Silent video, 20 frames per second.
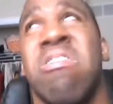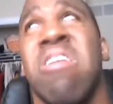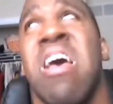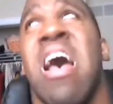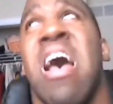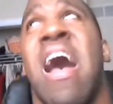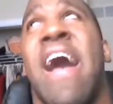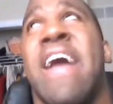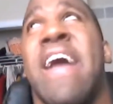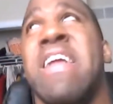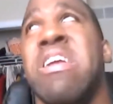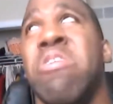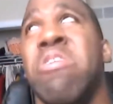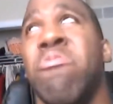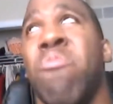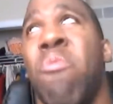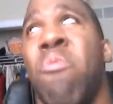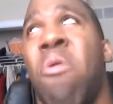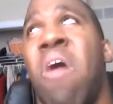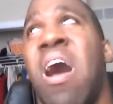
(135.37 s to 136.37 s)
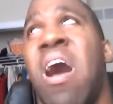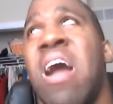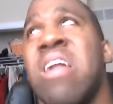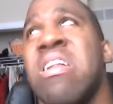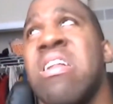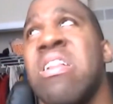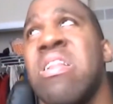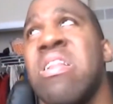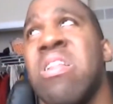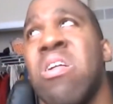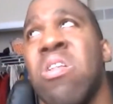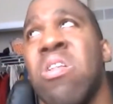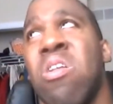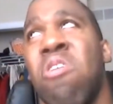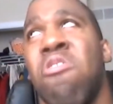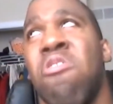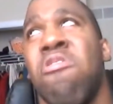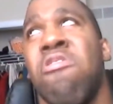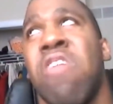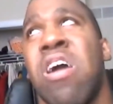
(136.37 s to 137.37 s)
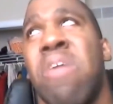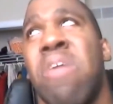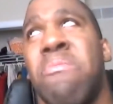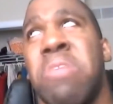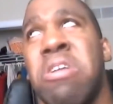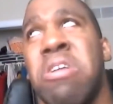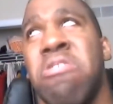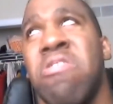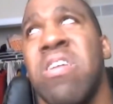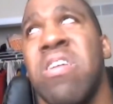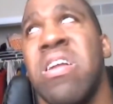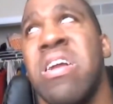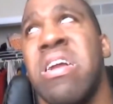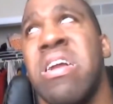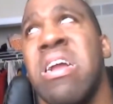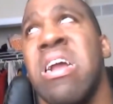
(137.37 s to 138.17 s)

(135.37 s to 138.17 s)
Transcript: and you want the local community